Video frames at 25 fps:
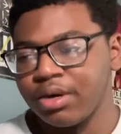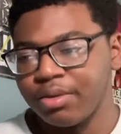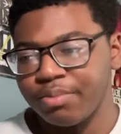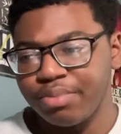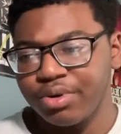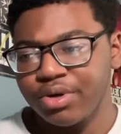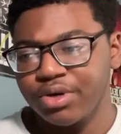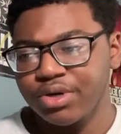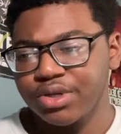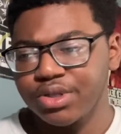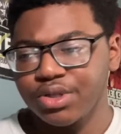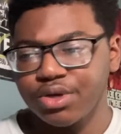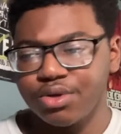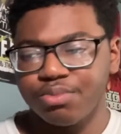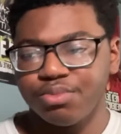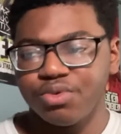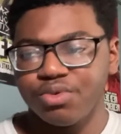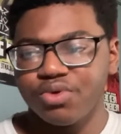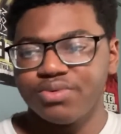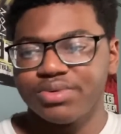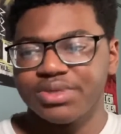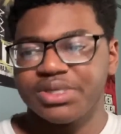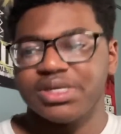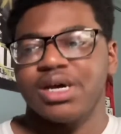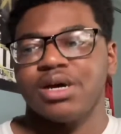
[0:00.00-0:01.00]
putting their
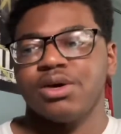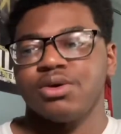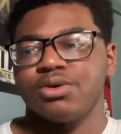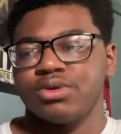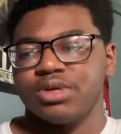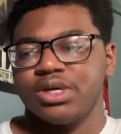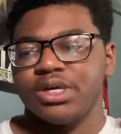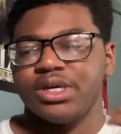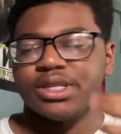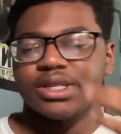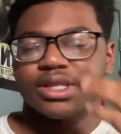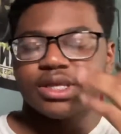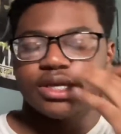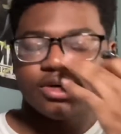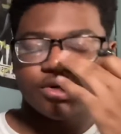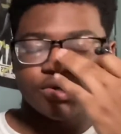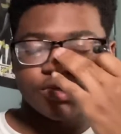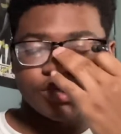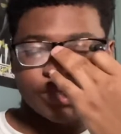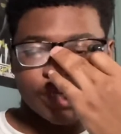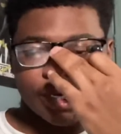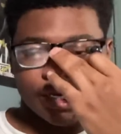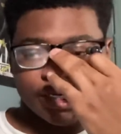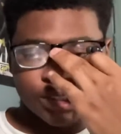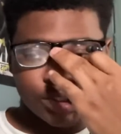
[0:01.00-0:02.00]
movies out in
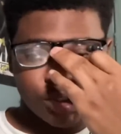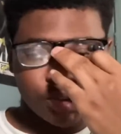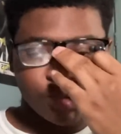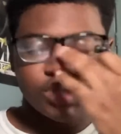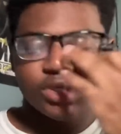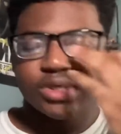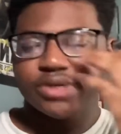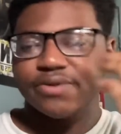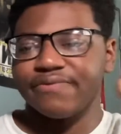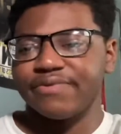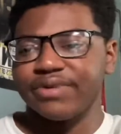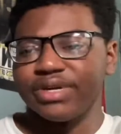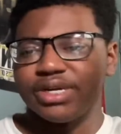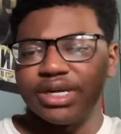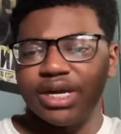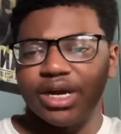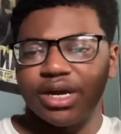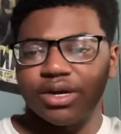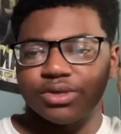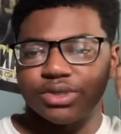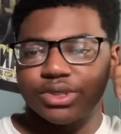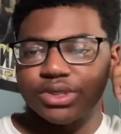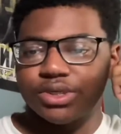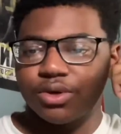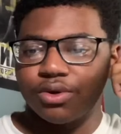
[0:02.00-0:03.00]
theaters exclusively
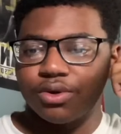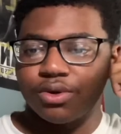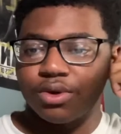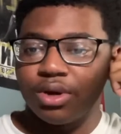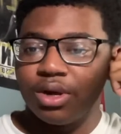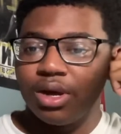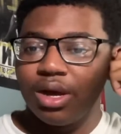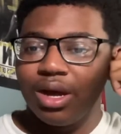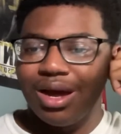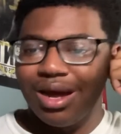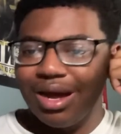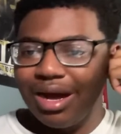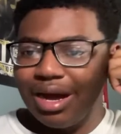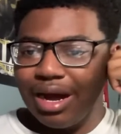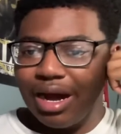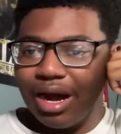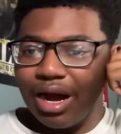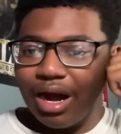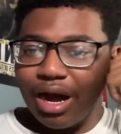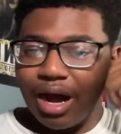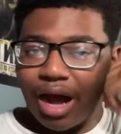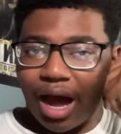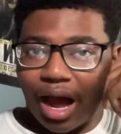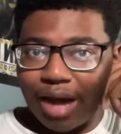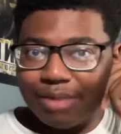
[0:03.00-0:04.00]
now. So
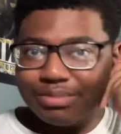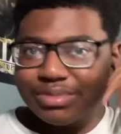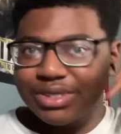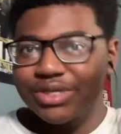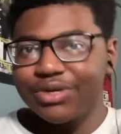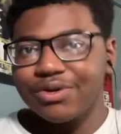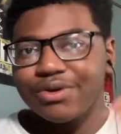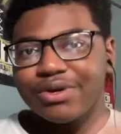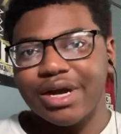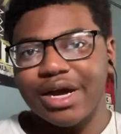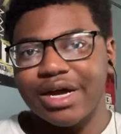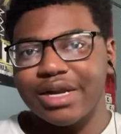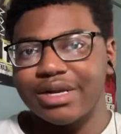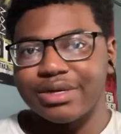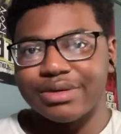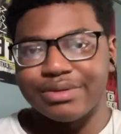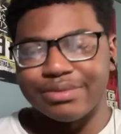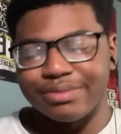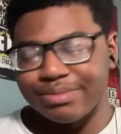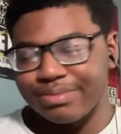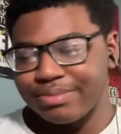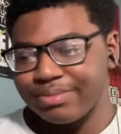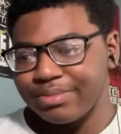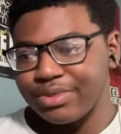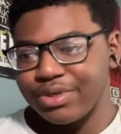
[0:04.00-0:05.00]
I'm still kind
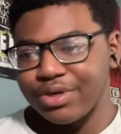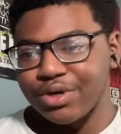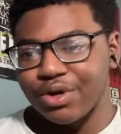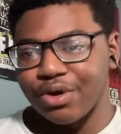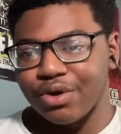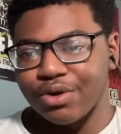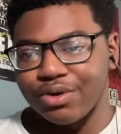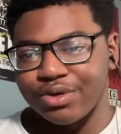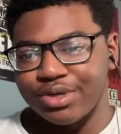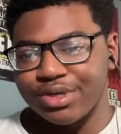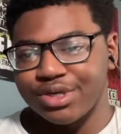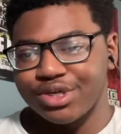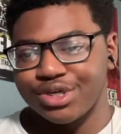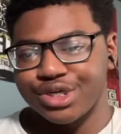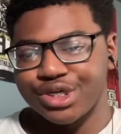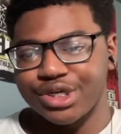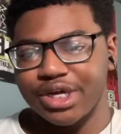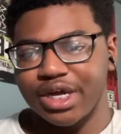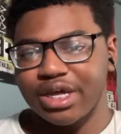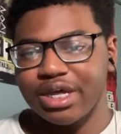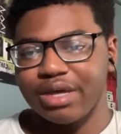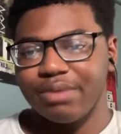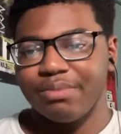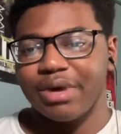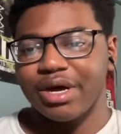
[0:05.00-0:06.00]
of,
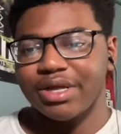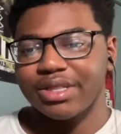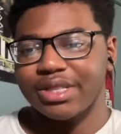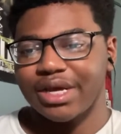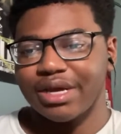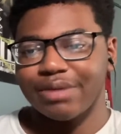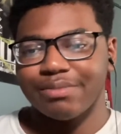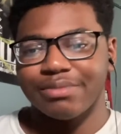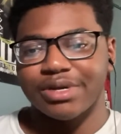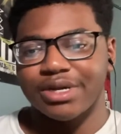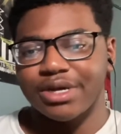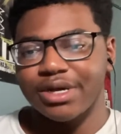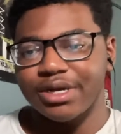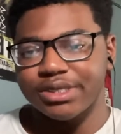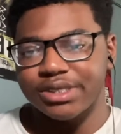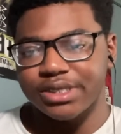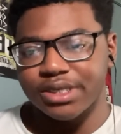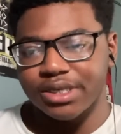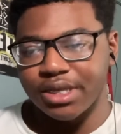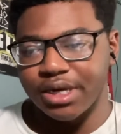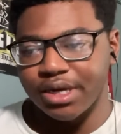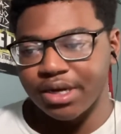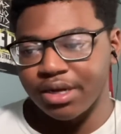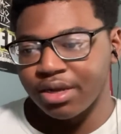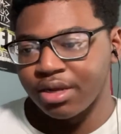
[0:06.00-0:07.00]
shaky about that because
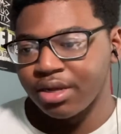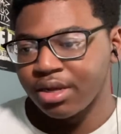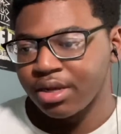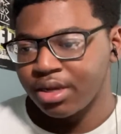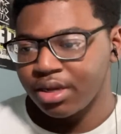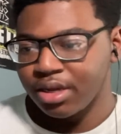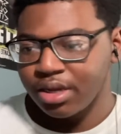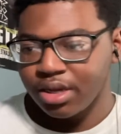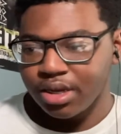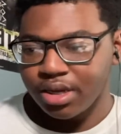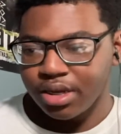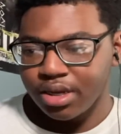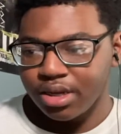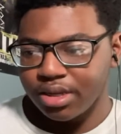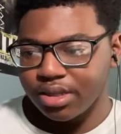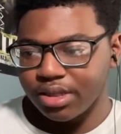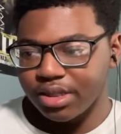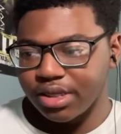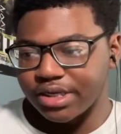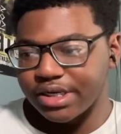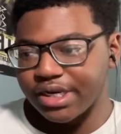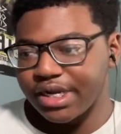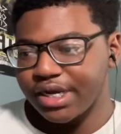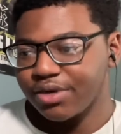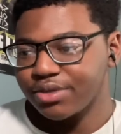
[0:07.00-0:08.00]
of the
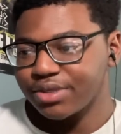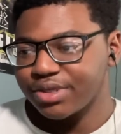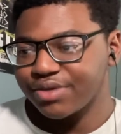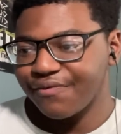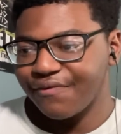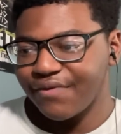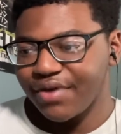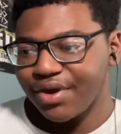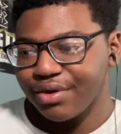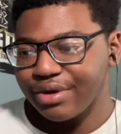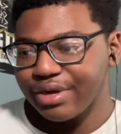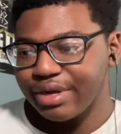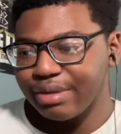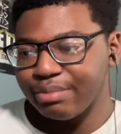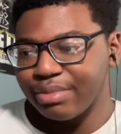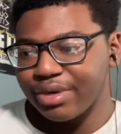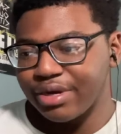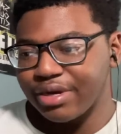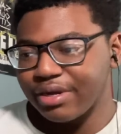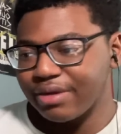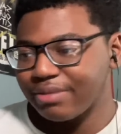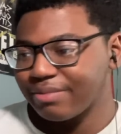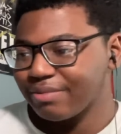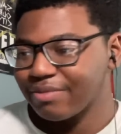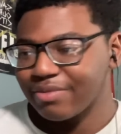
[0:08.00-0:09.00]
Delta variant.
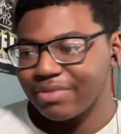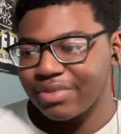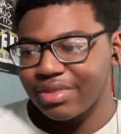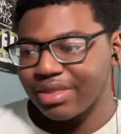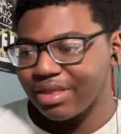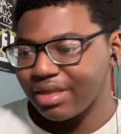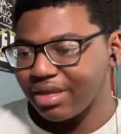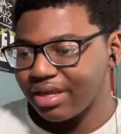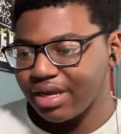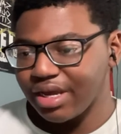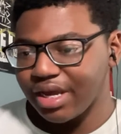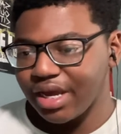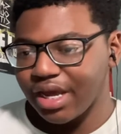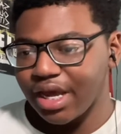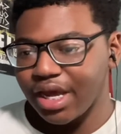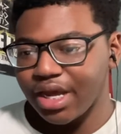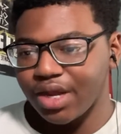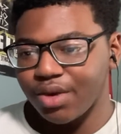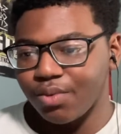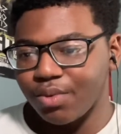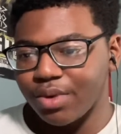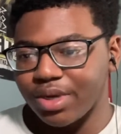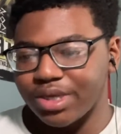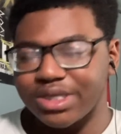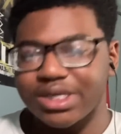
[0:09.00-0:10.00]
But
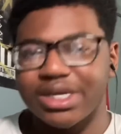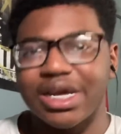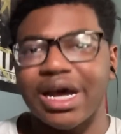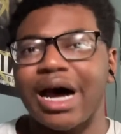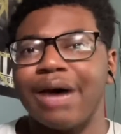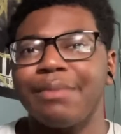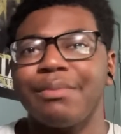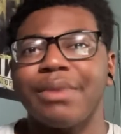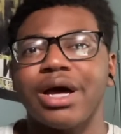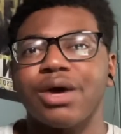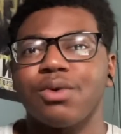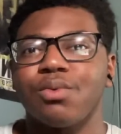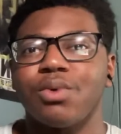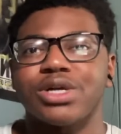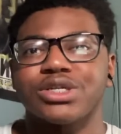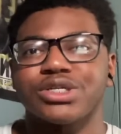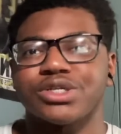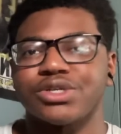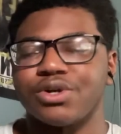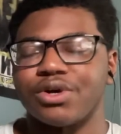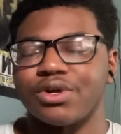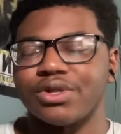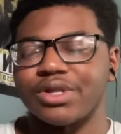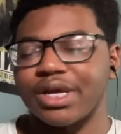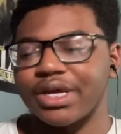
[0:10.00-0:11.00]
anyway, yeah, I might watch
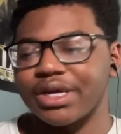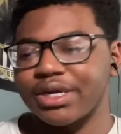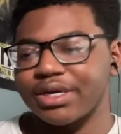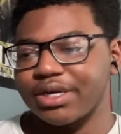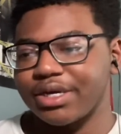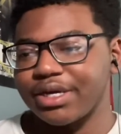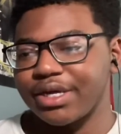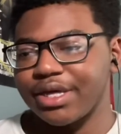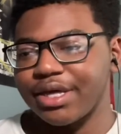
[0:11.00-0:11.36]
it on like